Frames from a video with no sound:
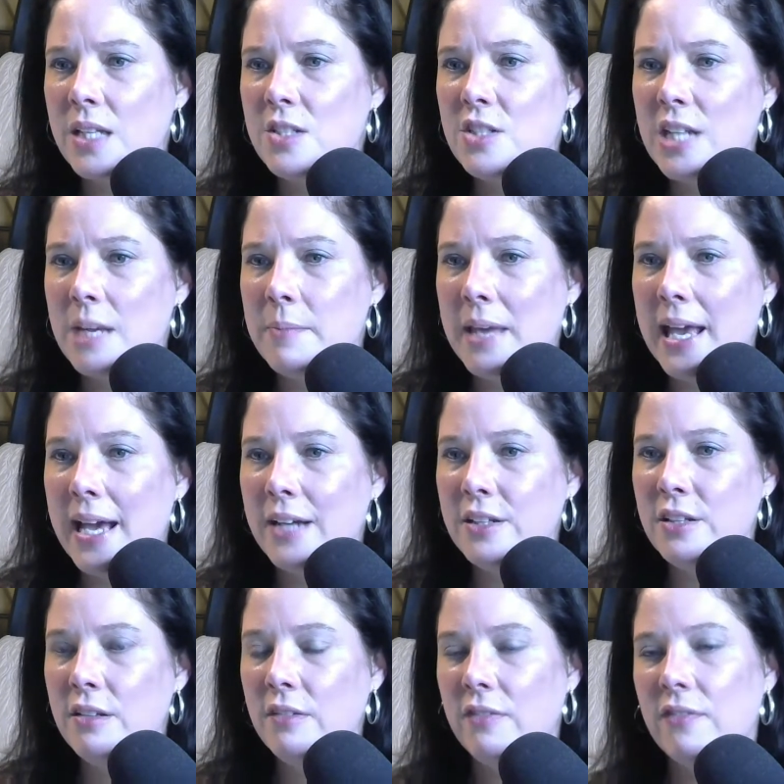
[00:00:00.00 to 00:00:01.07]
Jamie, how do
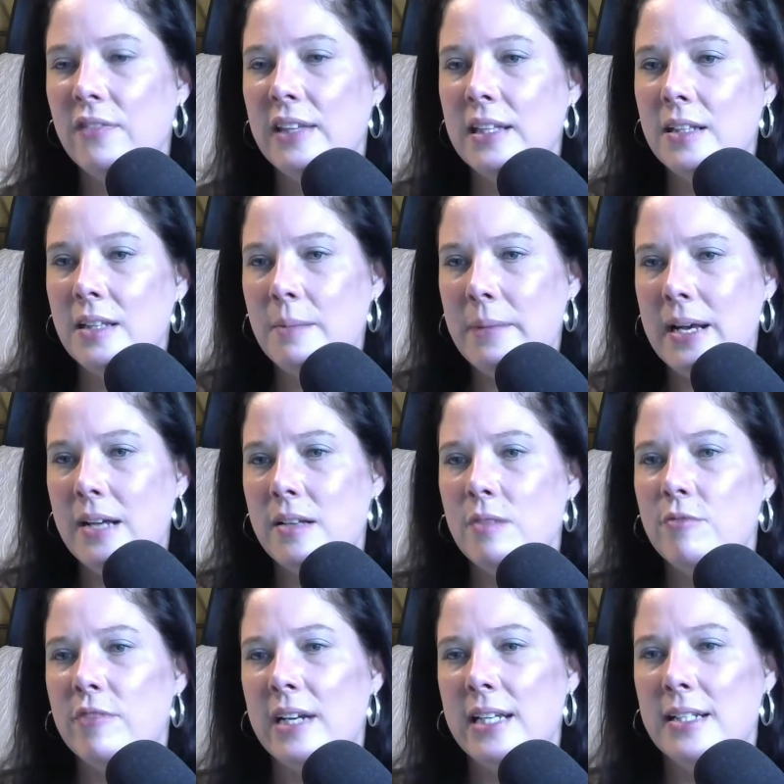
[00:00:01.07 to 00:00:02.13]
you feel about
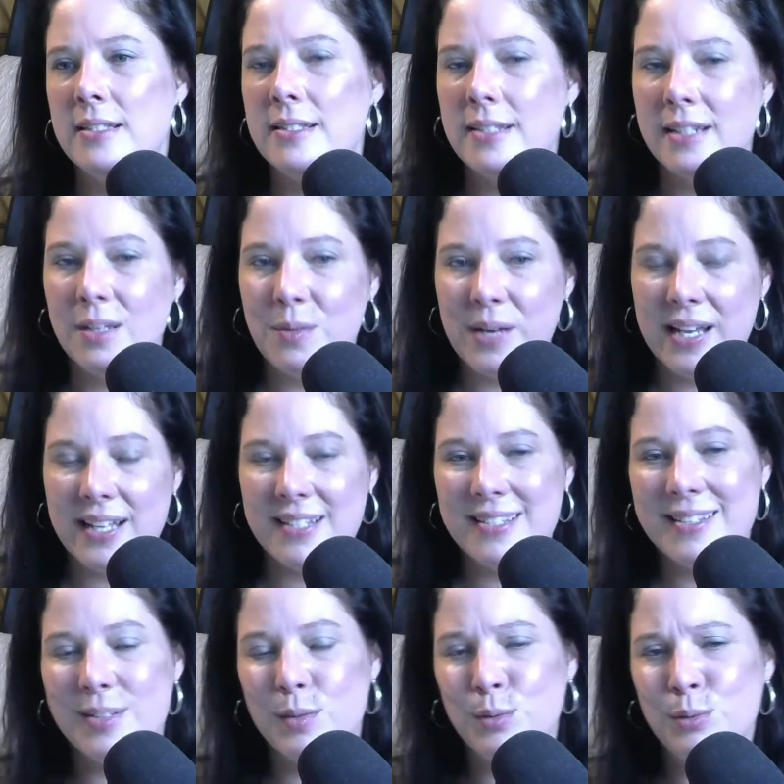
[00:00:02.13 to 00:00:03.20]
Red and Sonny
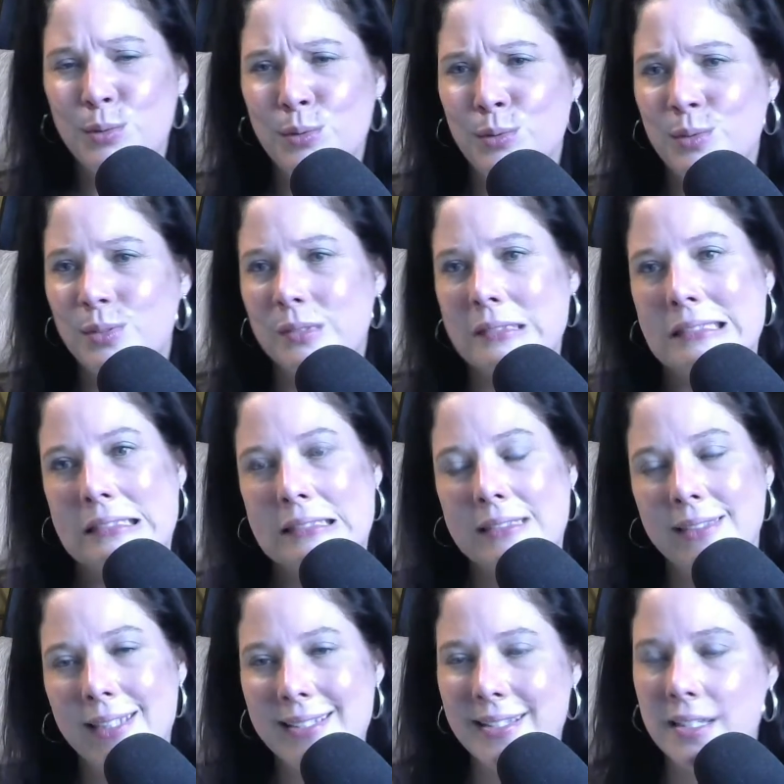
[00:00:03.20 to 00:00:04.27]
West? Ooh,
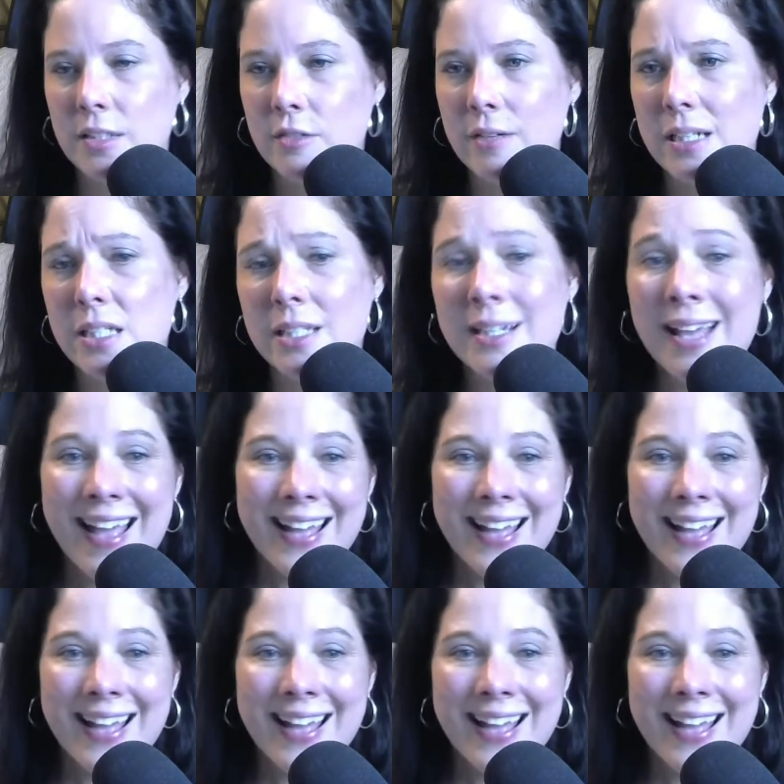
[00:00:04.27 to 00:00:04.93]
that's a good question.